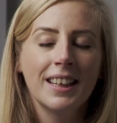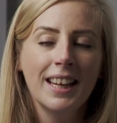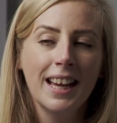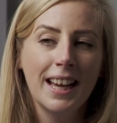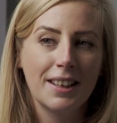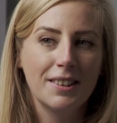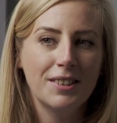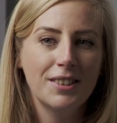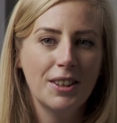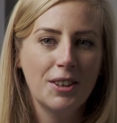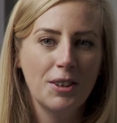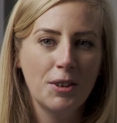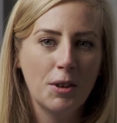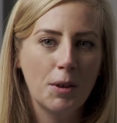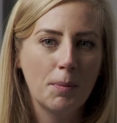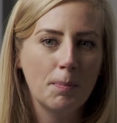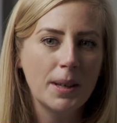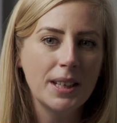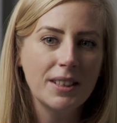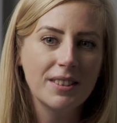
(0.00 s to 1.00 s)
Yeah, so
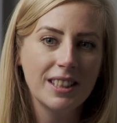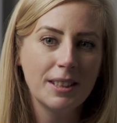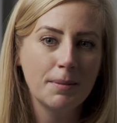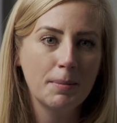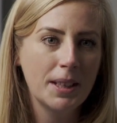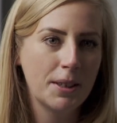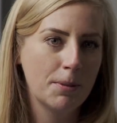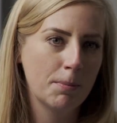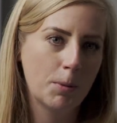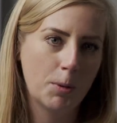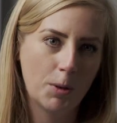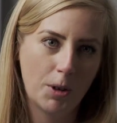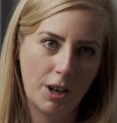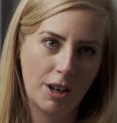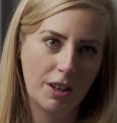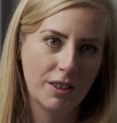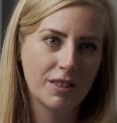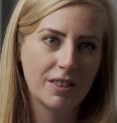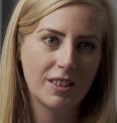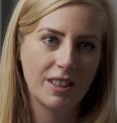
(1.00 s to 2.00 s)
BT Media and
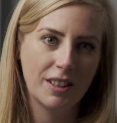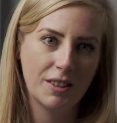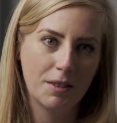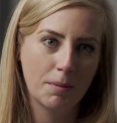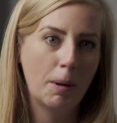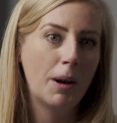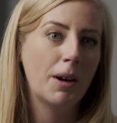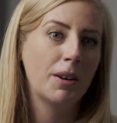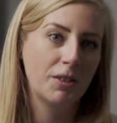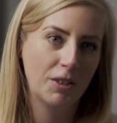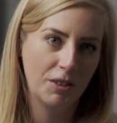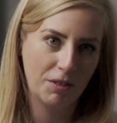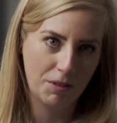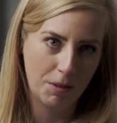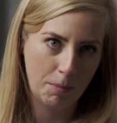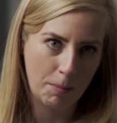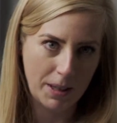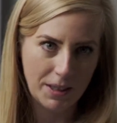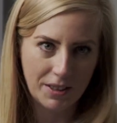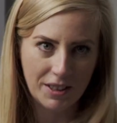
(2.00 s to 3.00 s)
Broadcast is part
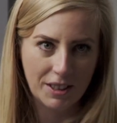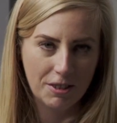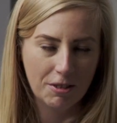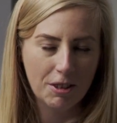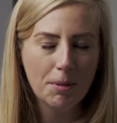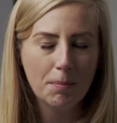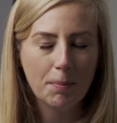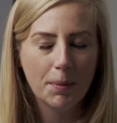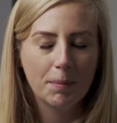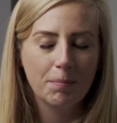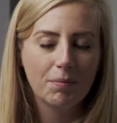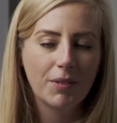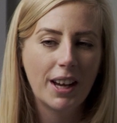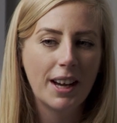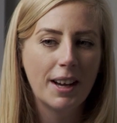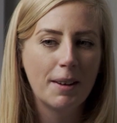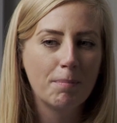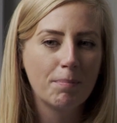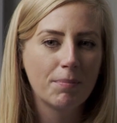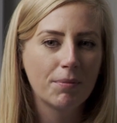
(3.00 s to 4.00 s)
of the BT Group,
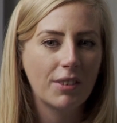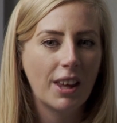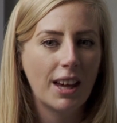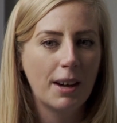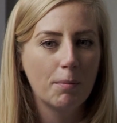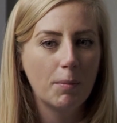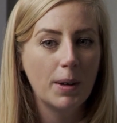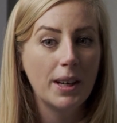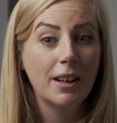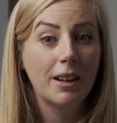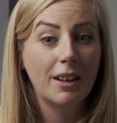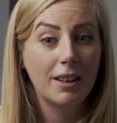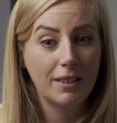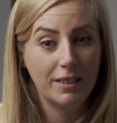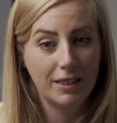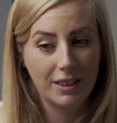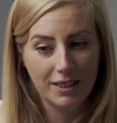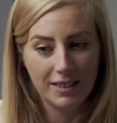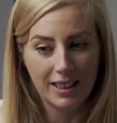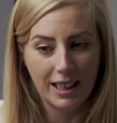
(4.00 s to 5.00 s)
and we
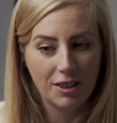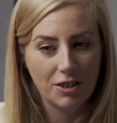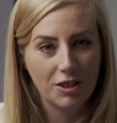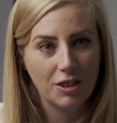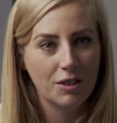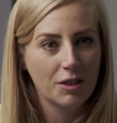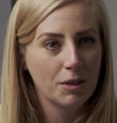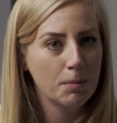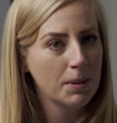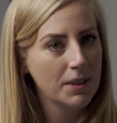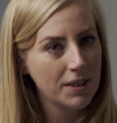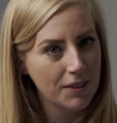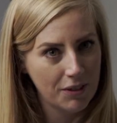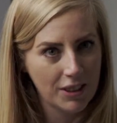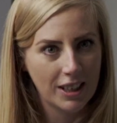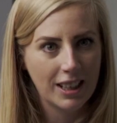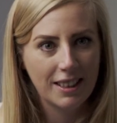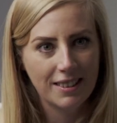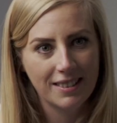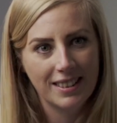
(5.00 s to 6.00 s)
are the section
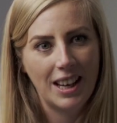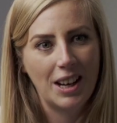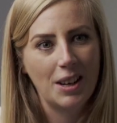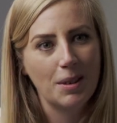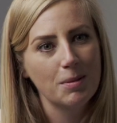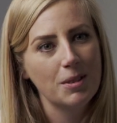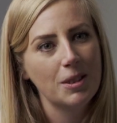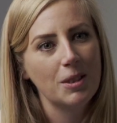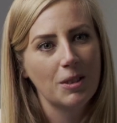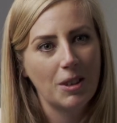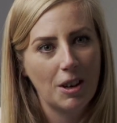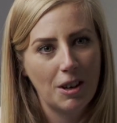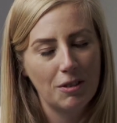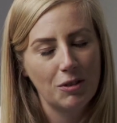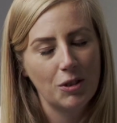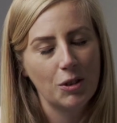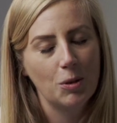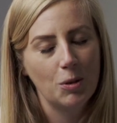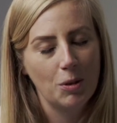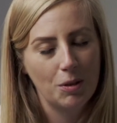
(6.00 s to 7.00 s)
specifically set up to look
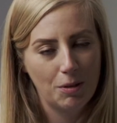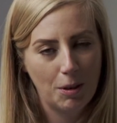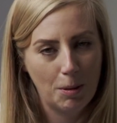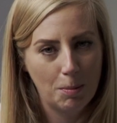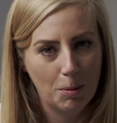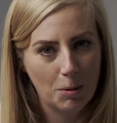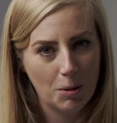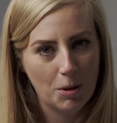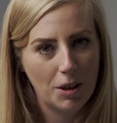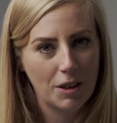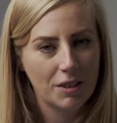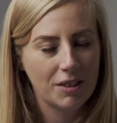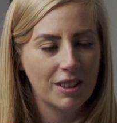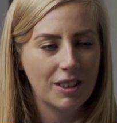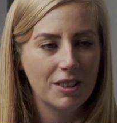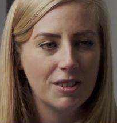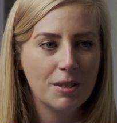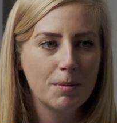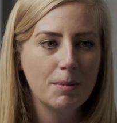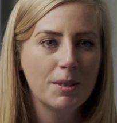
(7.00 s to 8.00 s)
after all of our
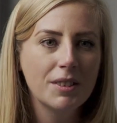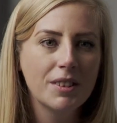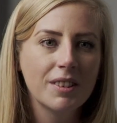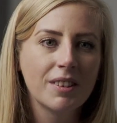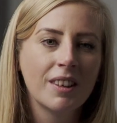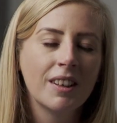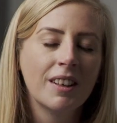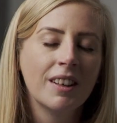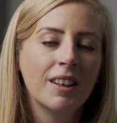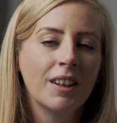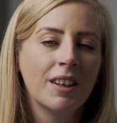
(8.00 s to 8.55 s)
broadcast customers.